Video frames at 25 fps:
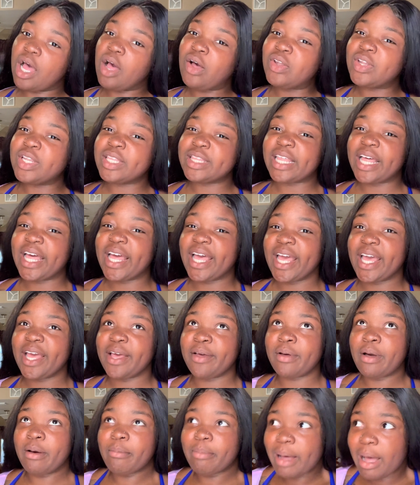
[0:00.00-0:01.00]
only
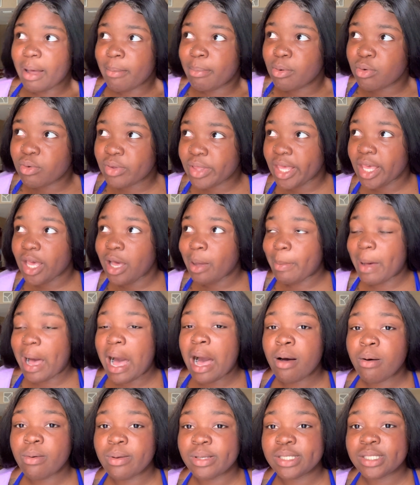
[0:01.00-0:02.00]
thing about boot camp.
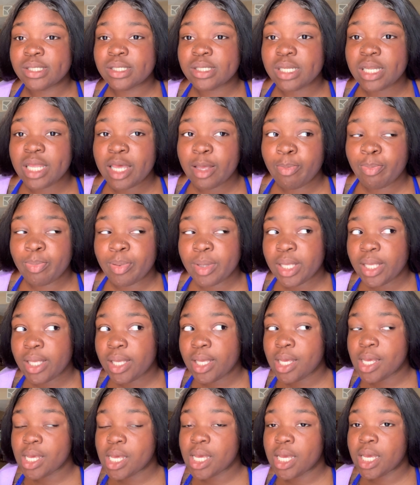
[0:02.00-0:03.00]
I was
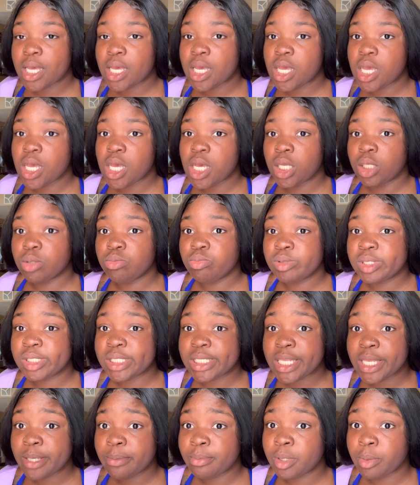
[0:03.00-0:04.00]
sleepy and
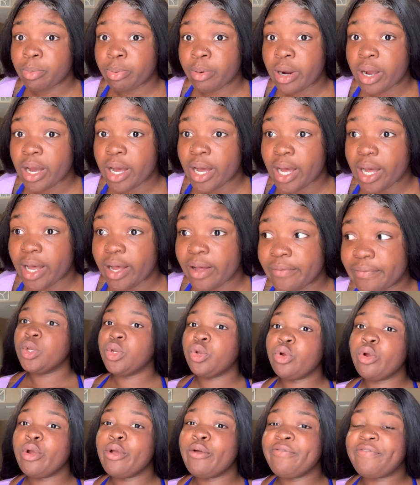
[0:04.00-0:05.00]
sleep deprived.
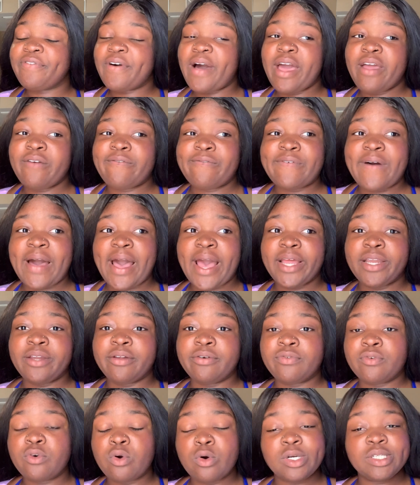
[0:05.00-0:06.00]
During firefighting,
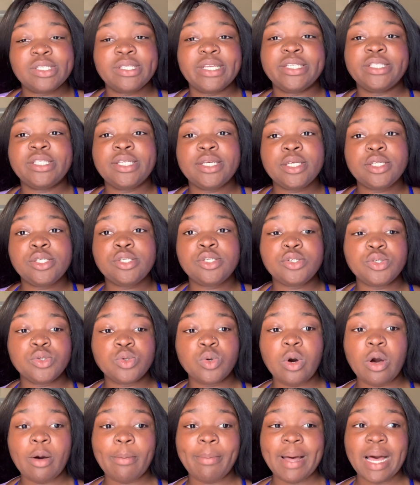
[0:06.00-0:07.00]
of course, they teach
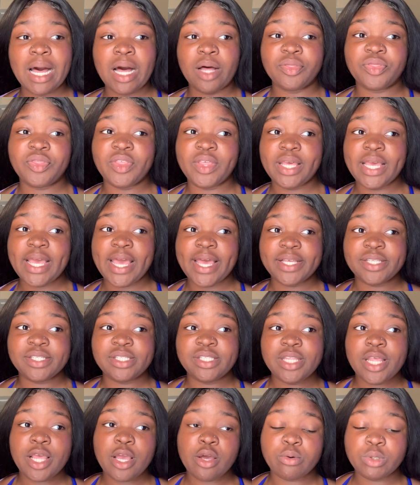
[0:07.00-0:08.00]
you about the
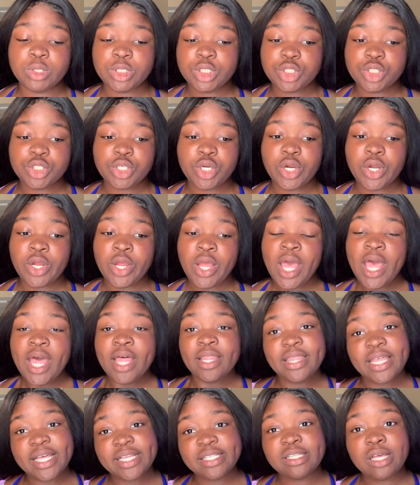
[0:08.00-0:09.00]
extinguisher.
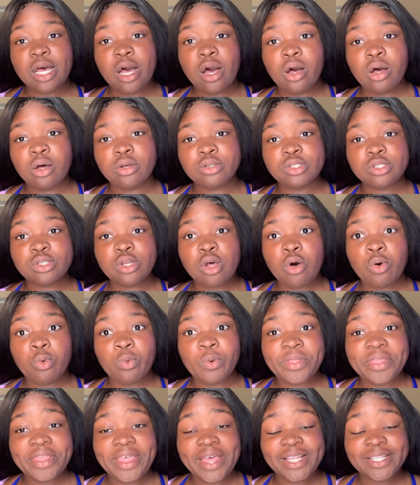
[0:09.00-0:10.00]
That's also
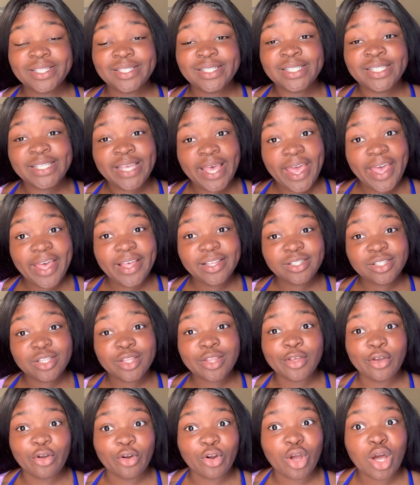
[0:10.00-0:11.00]
when they test
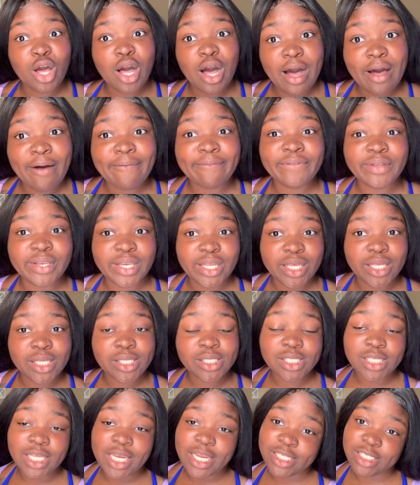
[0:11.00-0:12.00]
your
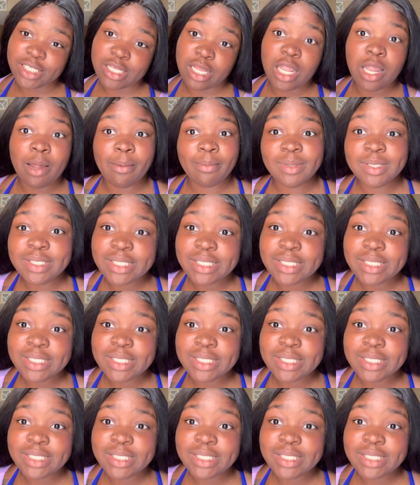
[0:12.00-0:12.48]
confidence, and that's all I'm gonna